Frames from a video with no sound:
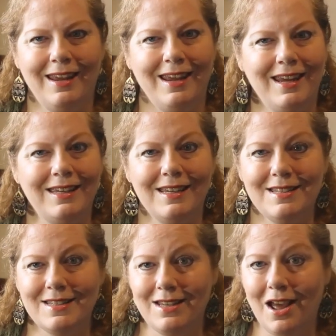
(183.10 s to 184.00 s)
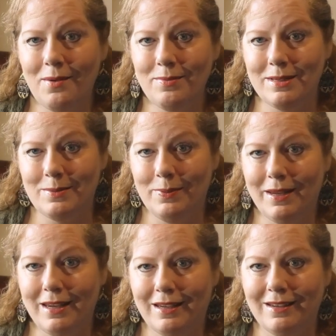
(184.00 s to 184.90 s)
He does not
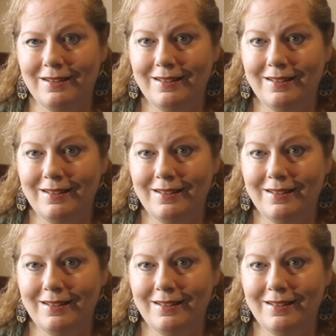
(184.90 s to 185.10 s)
misspeak.